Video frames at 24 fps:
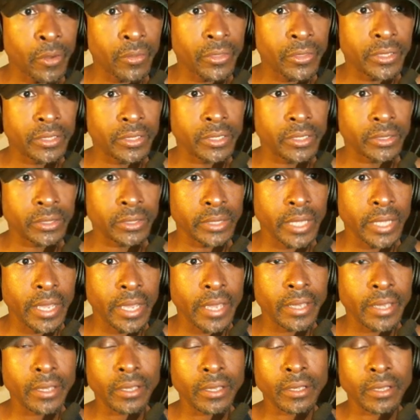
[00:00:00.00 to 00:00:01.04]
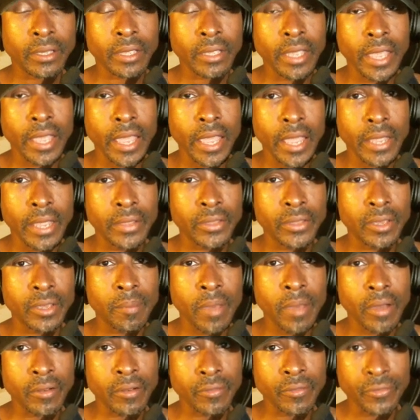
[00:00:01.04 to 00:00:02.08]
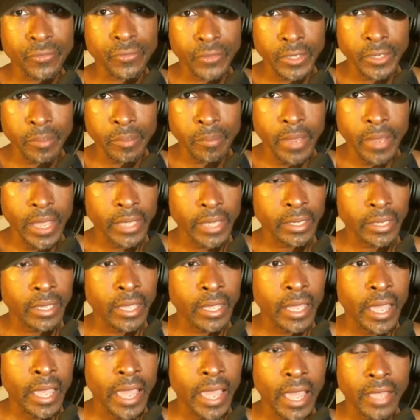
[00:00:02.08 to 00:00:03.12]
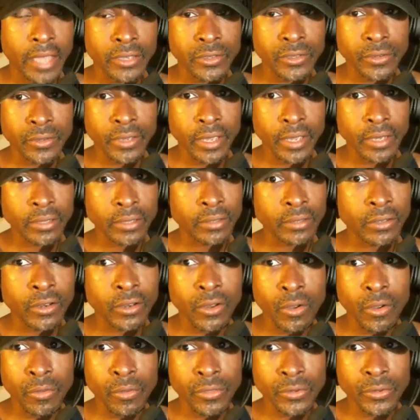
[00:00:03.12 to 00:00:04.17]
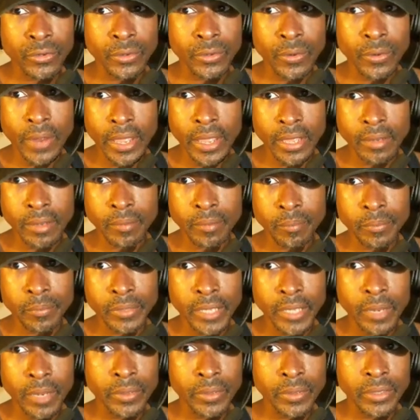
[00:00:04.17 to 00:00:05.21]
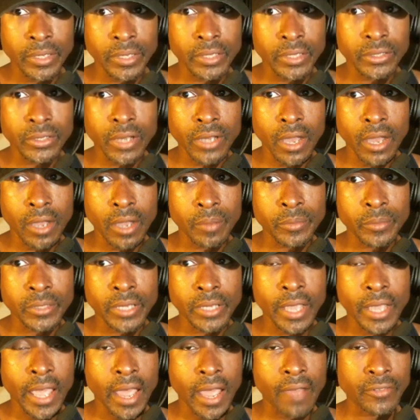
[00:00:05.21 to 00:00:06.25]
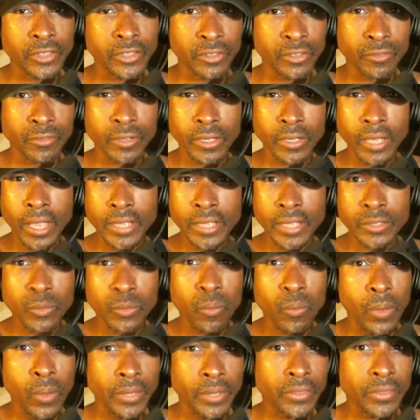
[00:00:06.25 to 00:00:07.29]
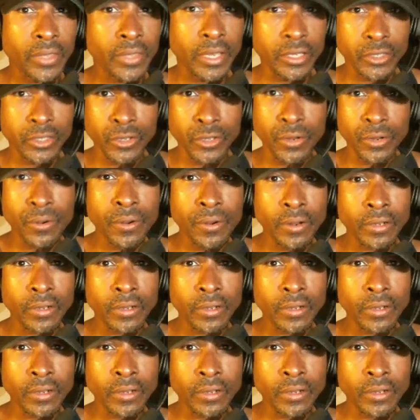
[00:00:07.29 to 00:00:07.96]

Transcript: delay and the amount of feedback. And you can go through and play with these knobs. After you realize what they do,